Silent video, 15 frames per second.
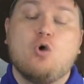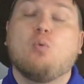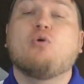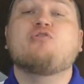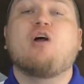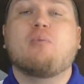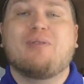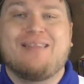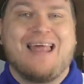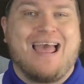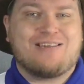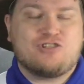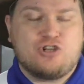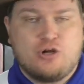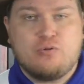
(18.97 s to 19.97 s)
We'll start with
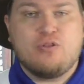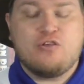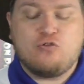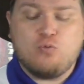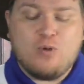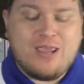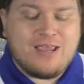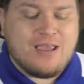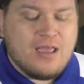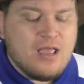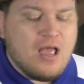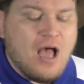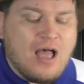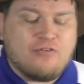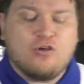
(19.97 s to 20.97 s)
last year. This week,
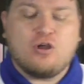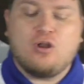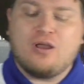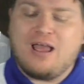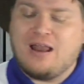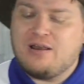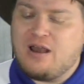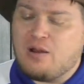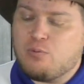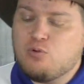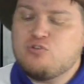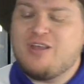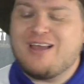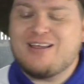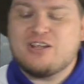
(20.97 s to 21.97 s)
I took a look at
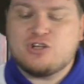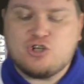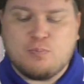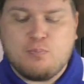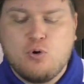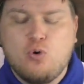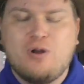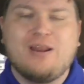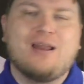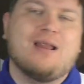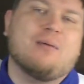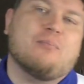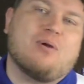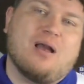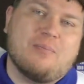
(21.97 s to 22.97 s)
Naruto Shippuden.
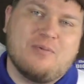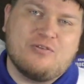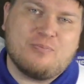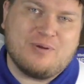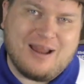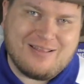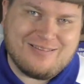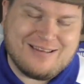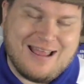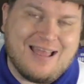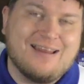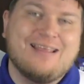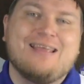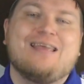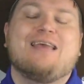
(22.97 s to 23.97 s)
Probably mispronouncing
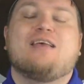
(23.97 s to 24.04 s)
that.